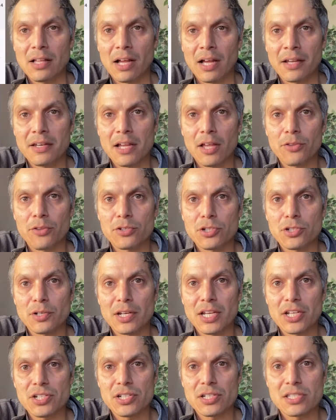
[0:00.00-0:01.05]
another
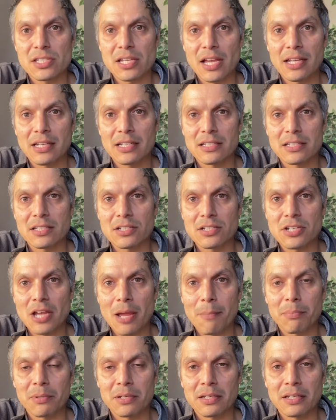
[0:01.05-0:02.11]
donation site
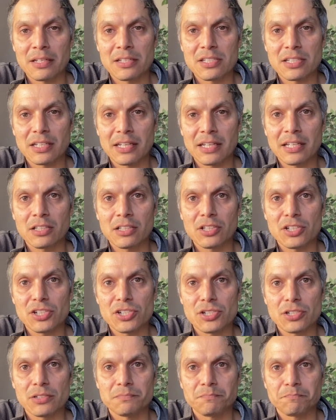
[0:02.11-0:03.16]
into
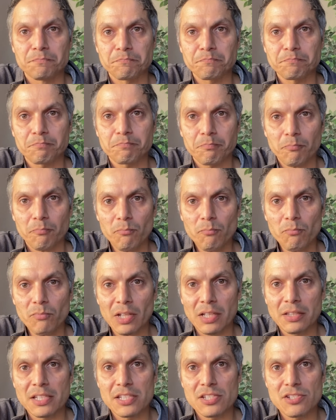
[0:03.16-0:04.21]
English.
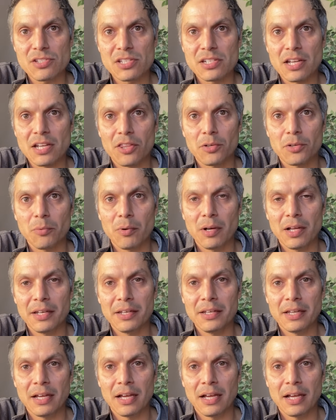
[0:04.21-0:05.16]
This is another one,